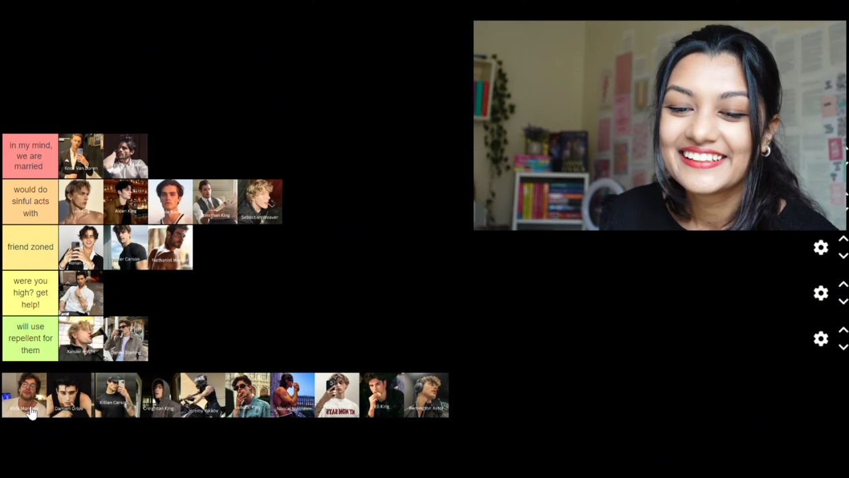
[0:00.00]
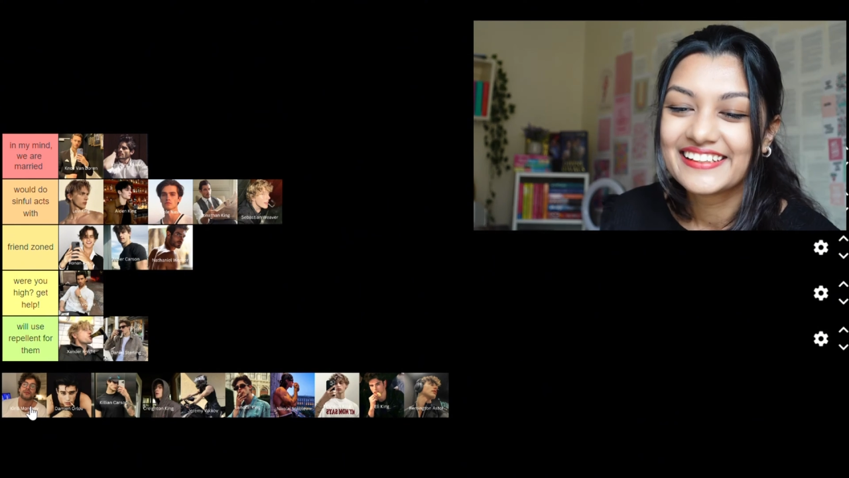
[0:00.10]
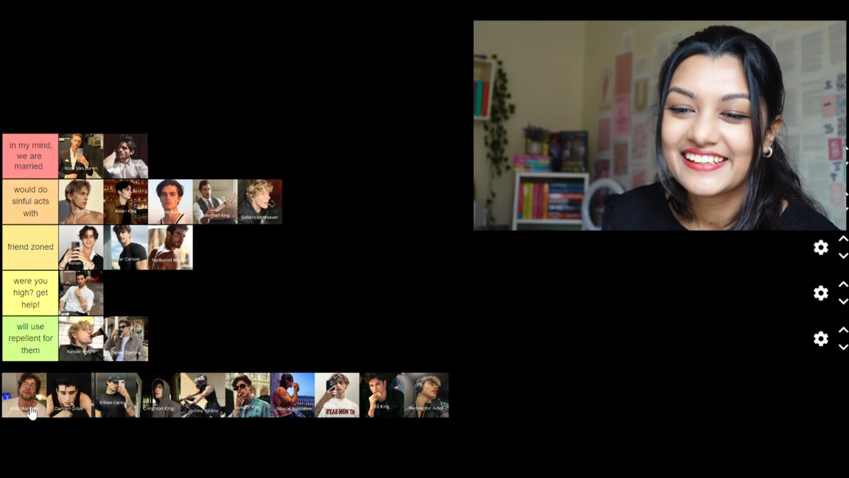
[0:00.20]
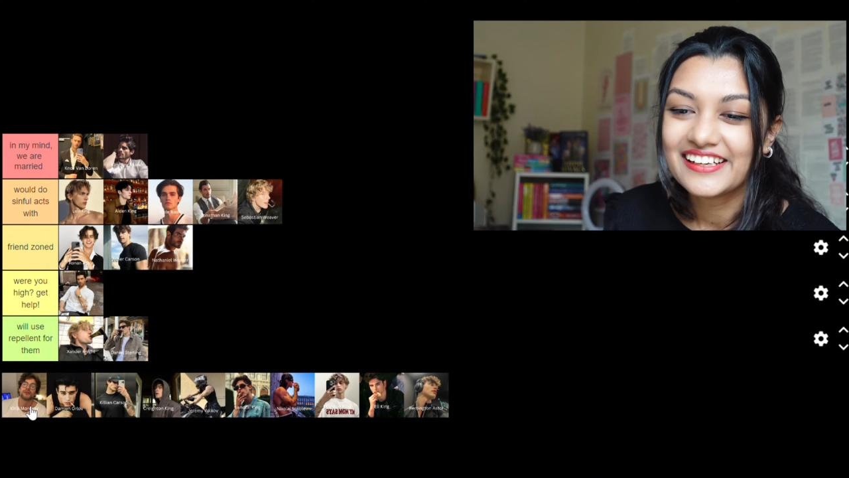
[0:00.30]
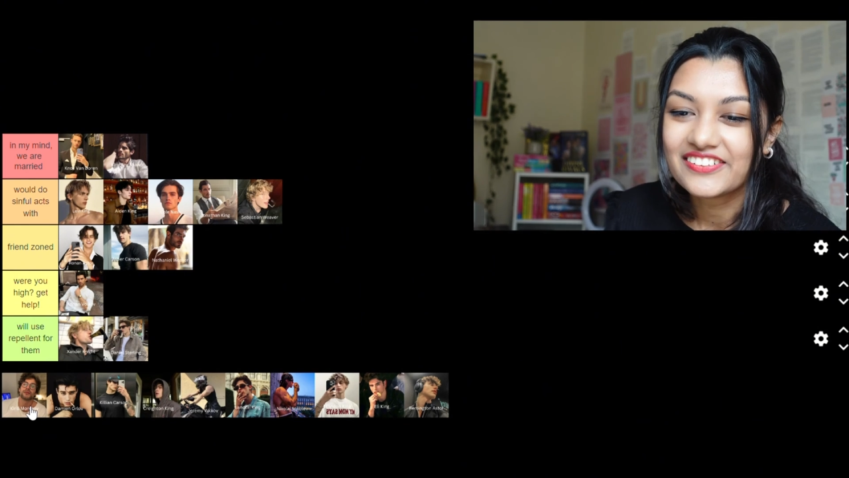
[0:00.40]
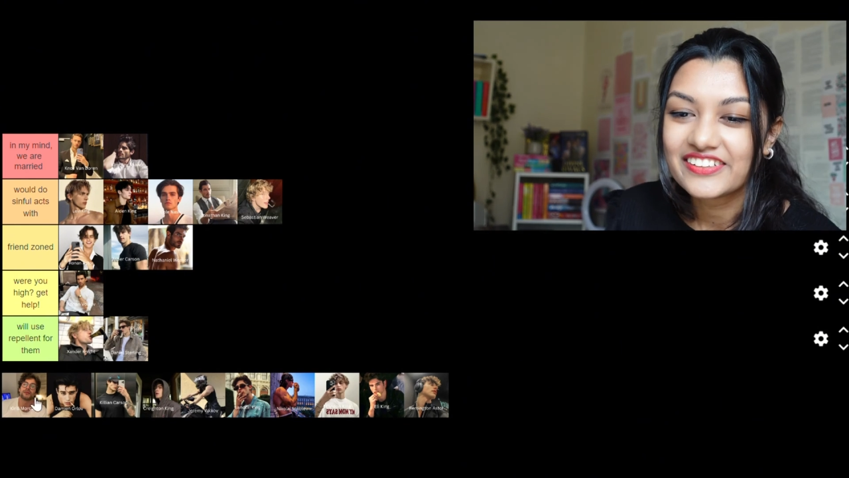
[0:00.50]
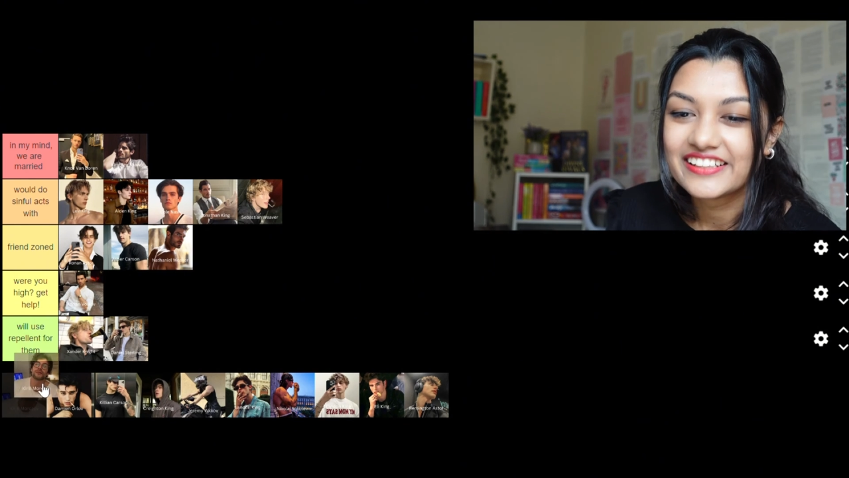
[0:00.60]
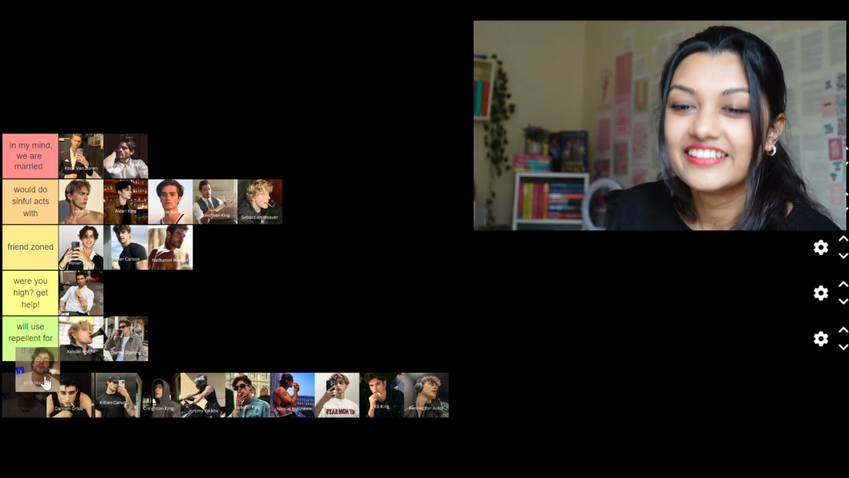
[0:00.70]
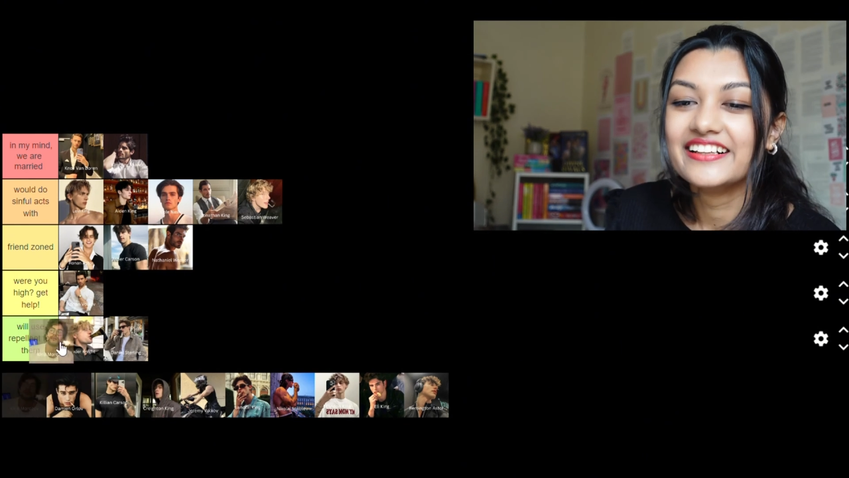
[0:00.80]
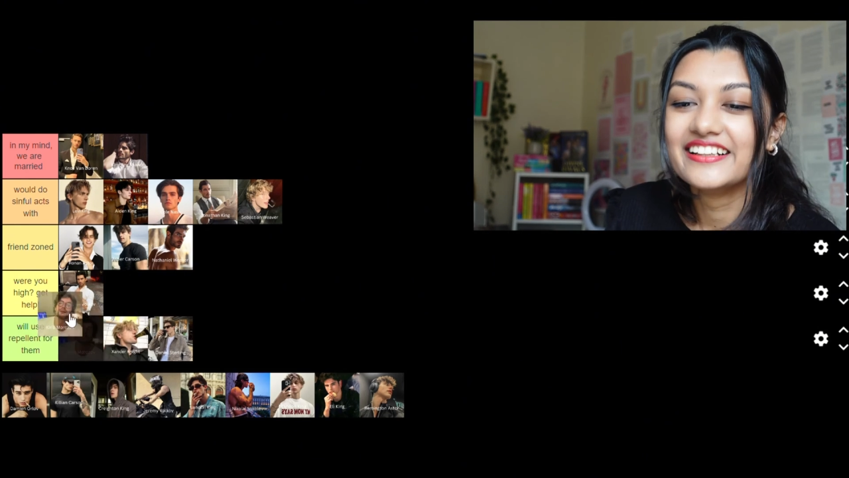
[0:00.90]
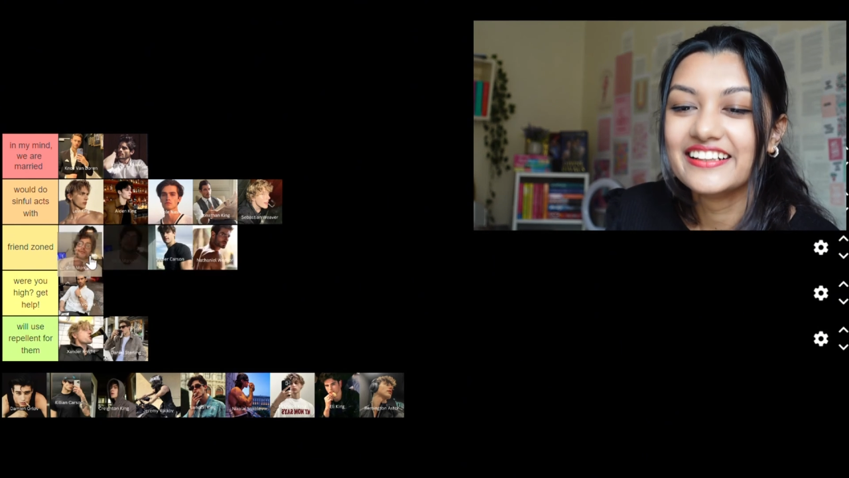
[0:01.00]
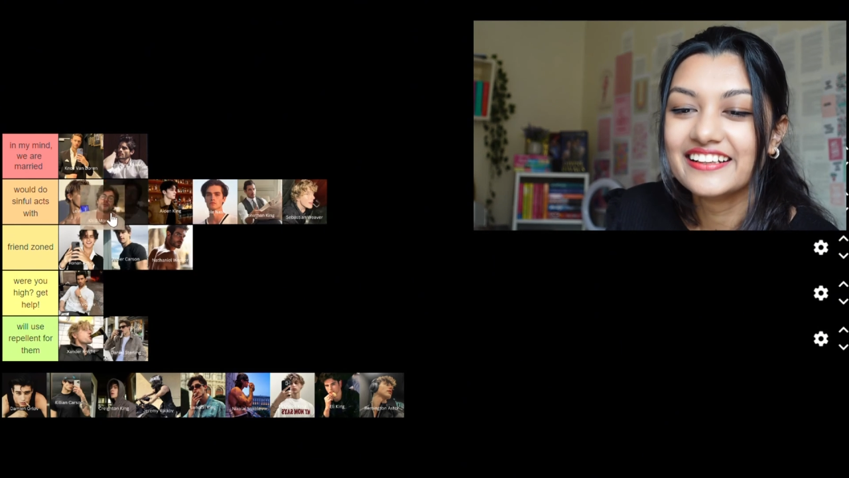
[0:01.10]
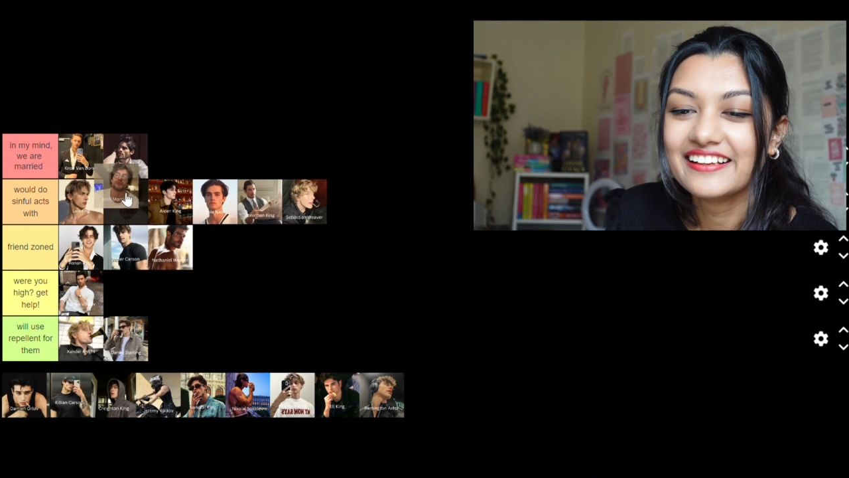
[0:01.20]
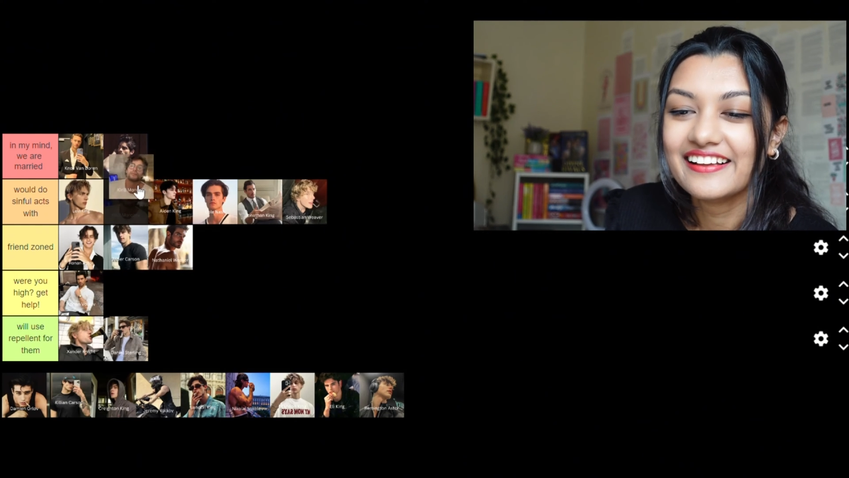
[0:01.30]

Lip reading: Kirill.